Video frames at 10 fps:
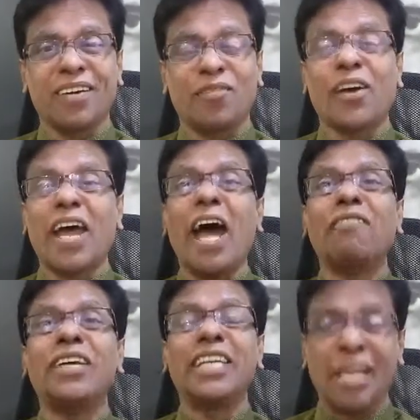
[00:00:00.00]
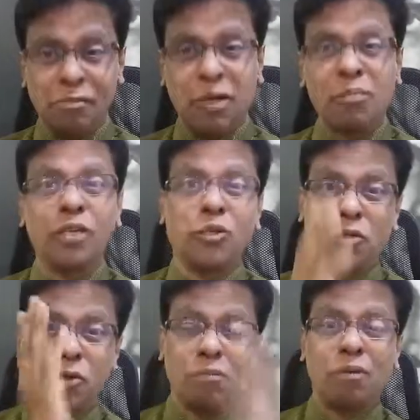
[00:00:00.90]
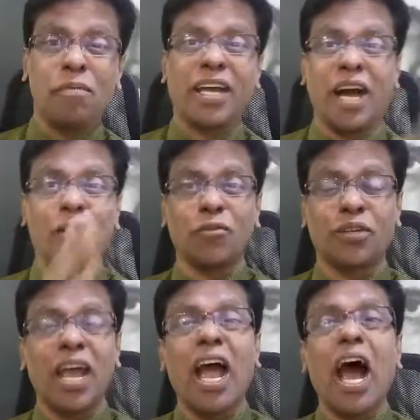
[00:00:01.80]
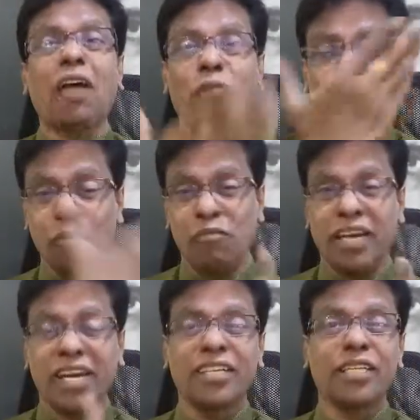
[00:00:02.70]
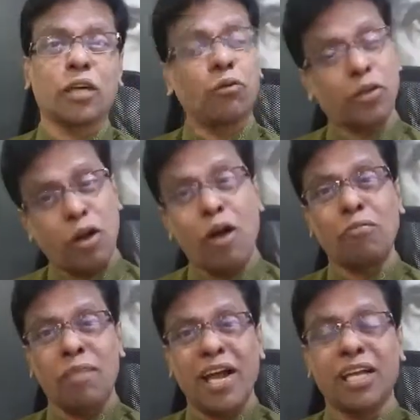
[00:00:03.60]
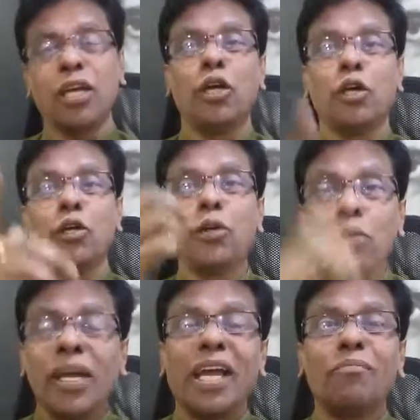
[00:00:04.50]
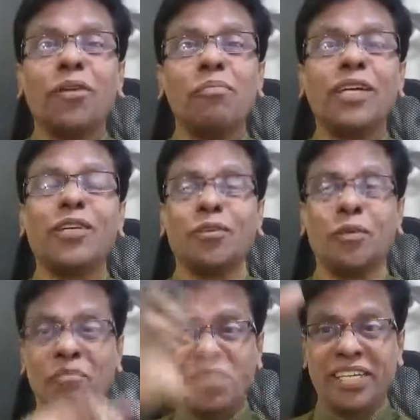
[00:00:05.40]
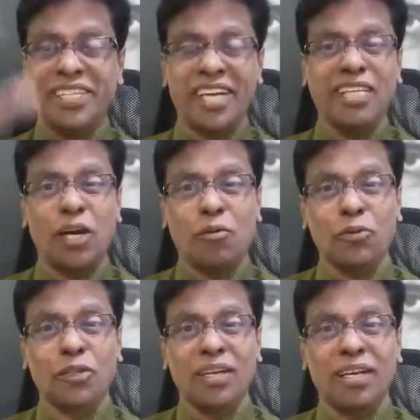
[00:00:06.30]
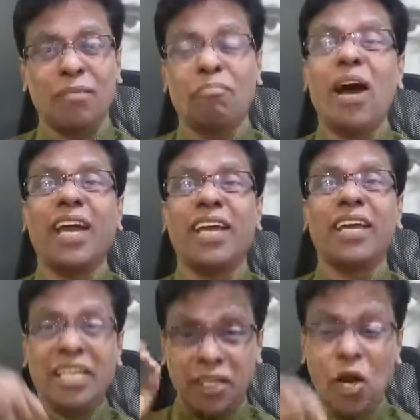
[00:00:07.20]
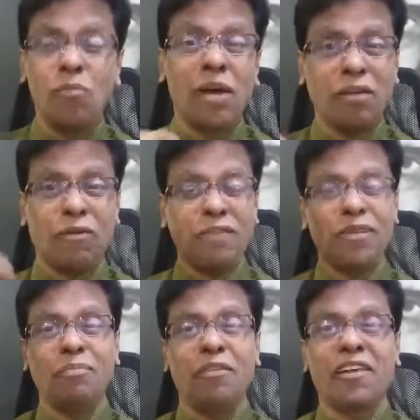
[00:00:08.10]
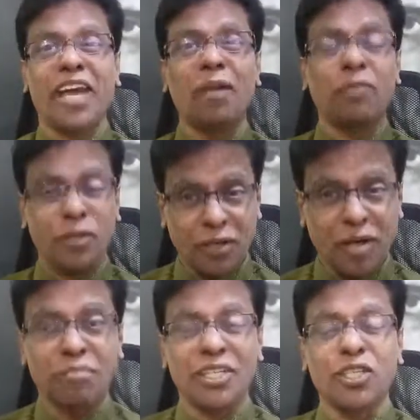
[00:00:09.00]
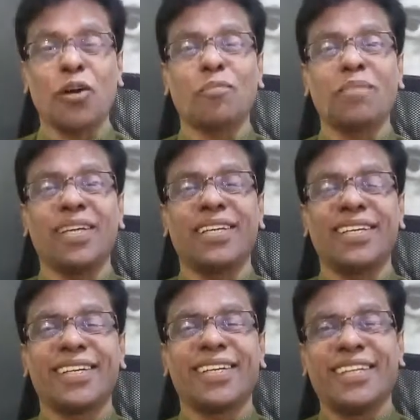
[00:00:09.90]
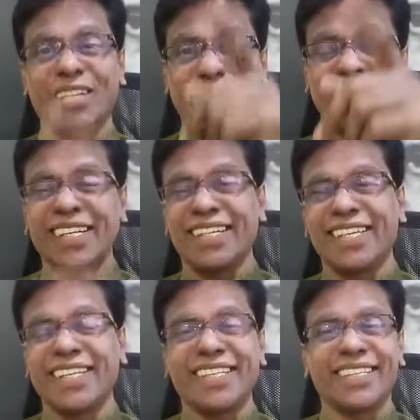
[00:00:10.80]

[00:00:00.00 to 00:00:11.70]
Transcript: for having helped me to shift my house. I want to vacate this house long back. You helped me to change the house. Now my wife will be very happy to come and join me." That's what he said.